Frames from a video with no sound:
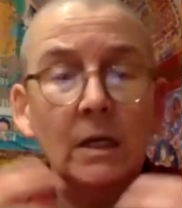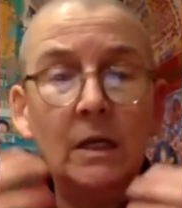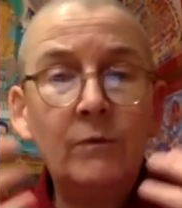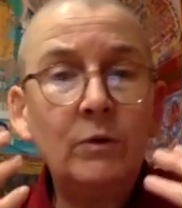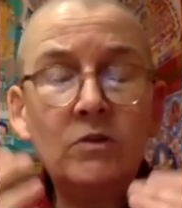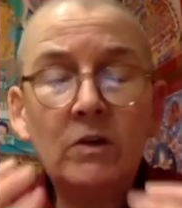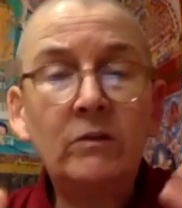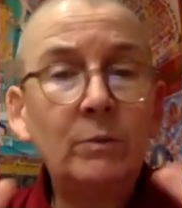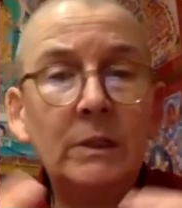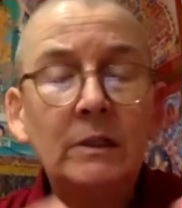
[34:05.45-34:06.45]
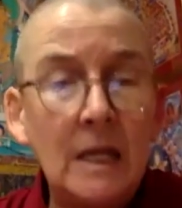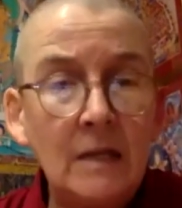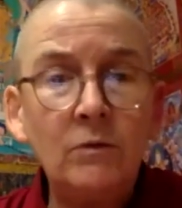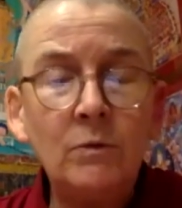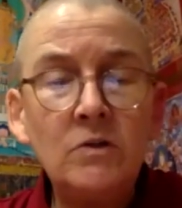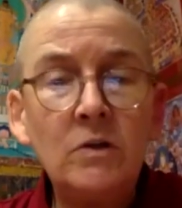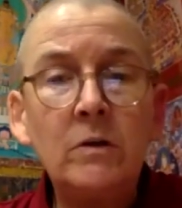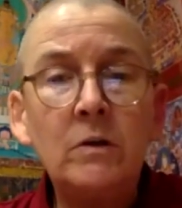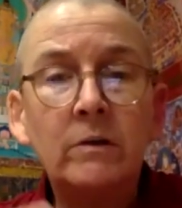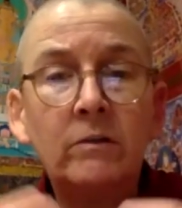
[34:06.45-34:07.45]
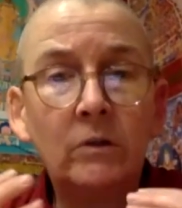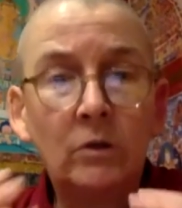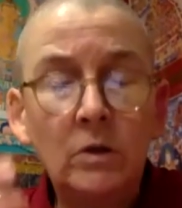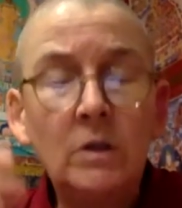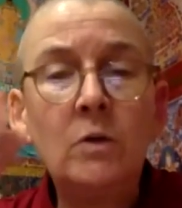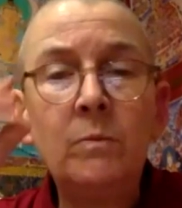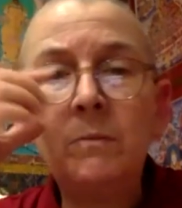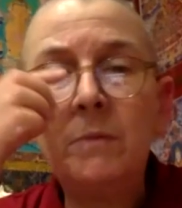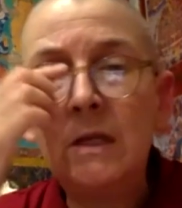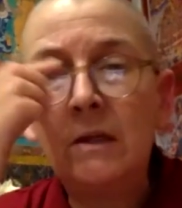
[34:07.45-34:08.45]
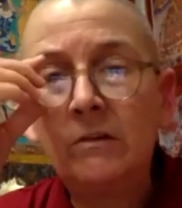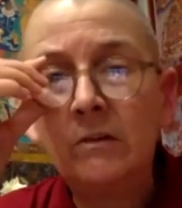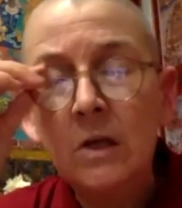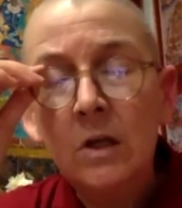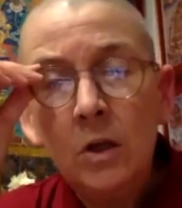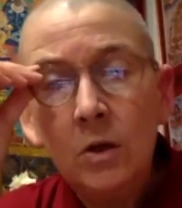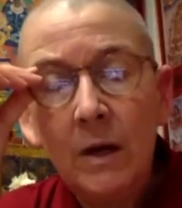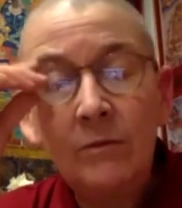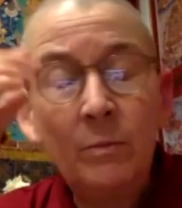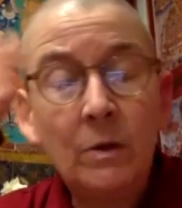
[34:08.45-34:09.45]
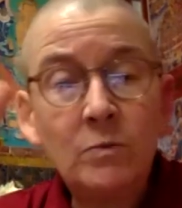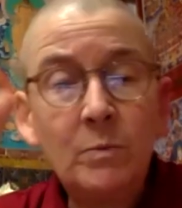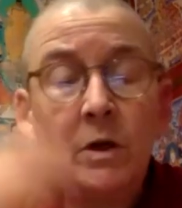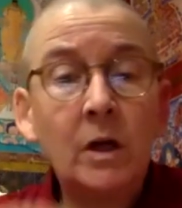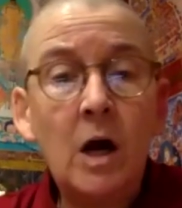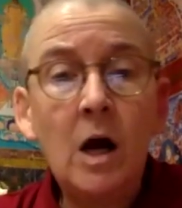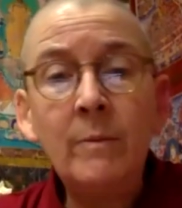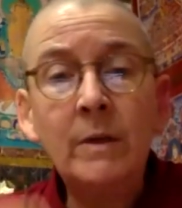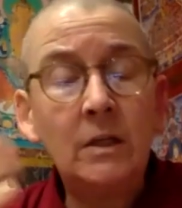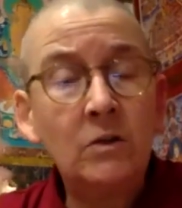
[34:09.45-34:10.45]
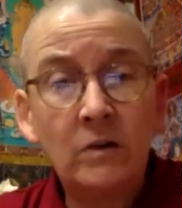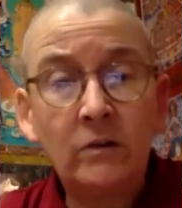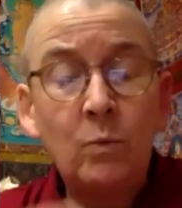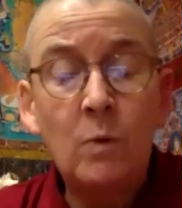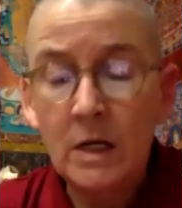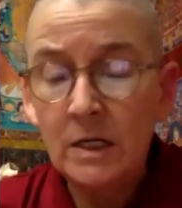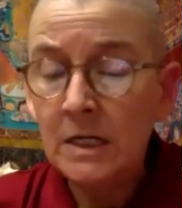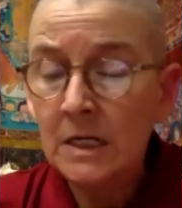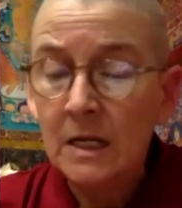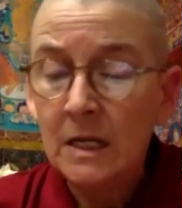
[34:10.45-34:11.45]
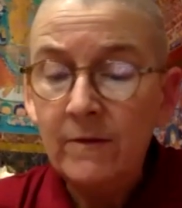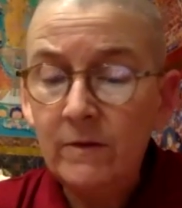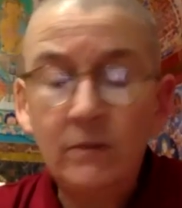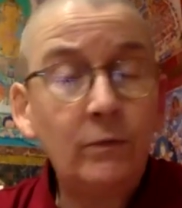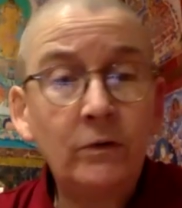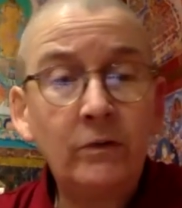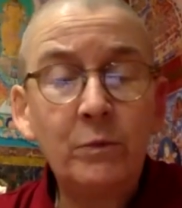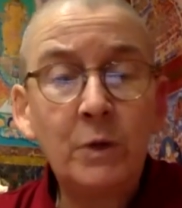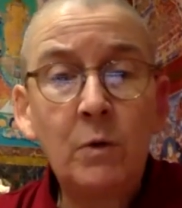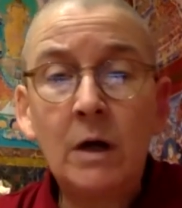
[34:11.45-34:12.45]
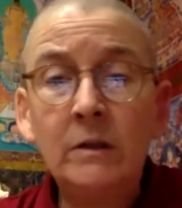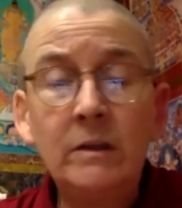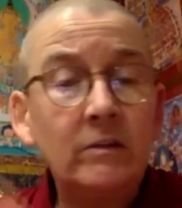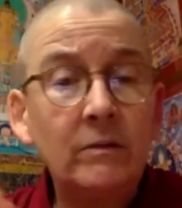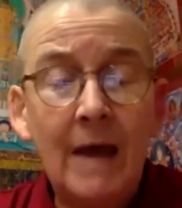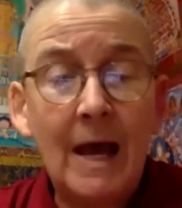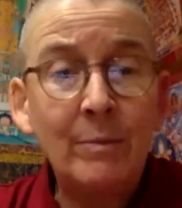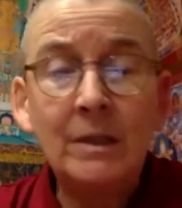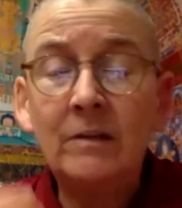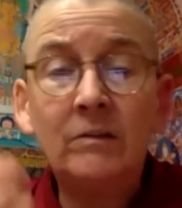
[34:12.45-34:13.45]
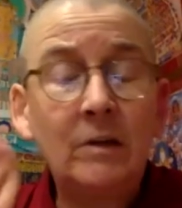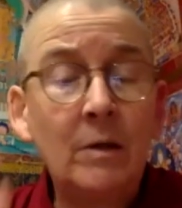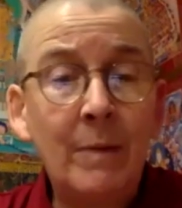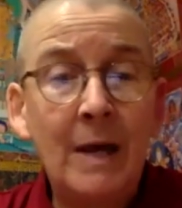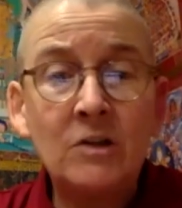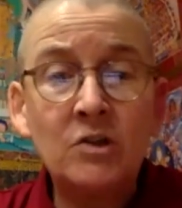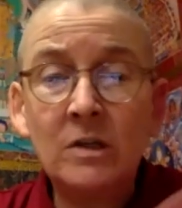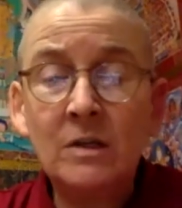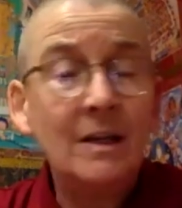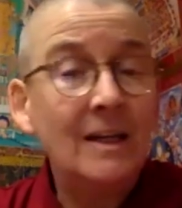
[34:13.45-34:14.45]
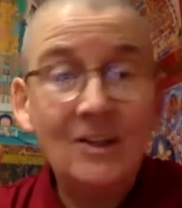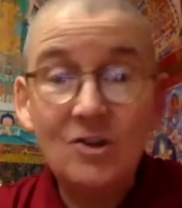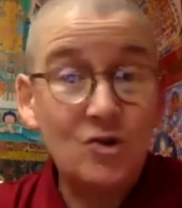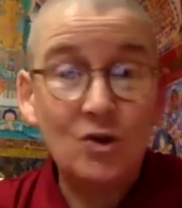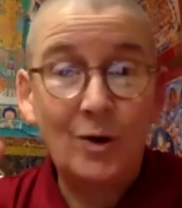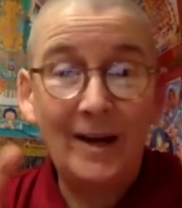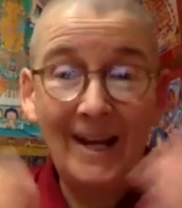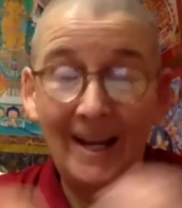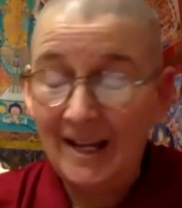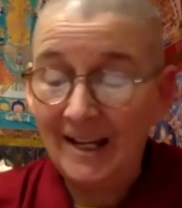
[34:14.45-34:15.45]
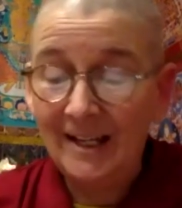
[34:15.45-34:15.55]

If we just relate to each other as good human beings who have much more in common in just wanting these first three qualities of happiness, compassion, joy,